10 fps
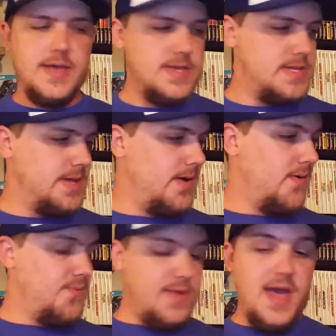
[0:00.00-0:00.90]

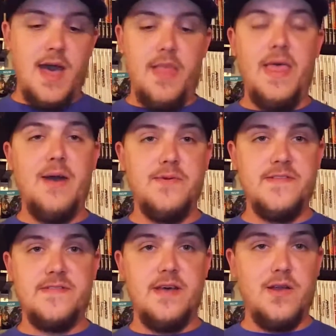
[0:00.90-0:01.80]
So yeah, that
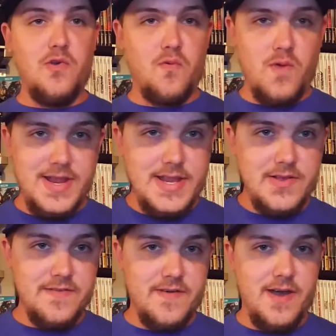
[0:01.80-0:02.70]
was a great
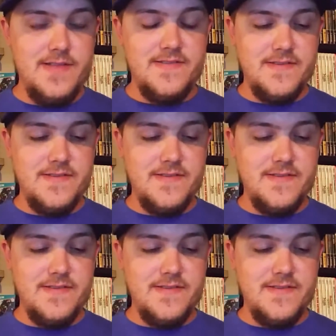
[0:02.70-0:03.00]
deal to find.